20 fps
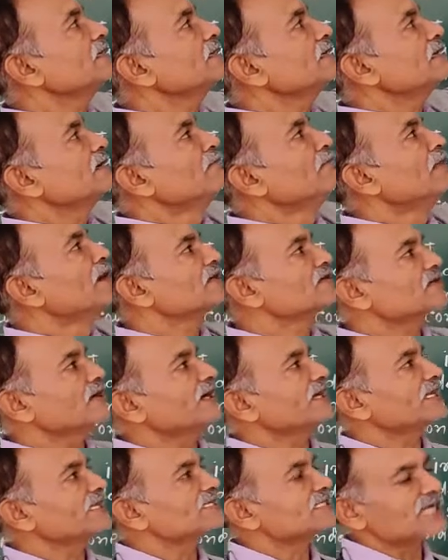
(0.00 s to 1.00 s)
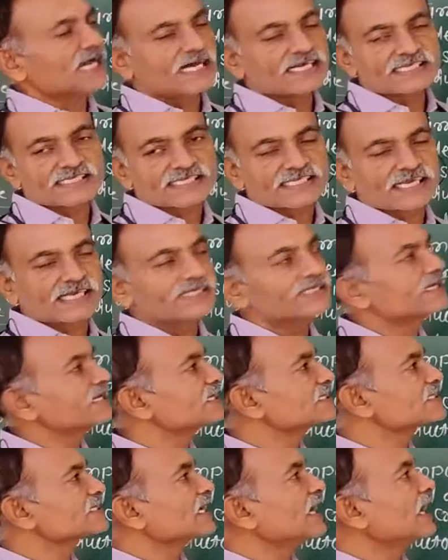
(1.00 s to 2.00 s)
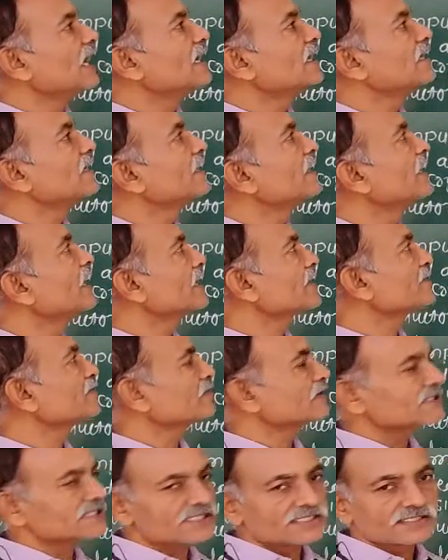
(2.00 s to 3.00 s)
majority charge carriers are electrons.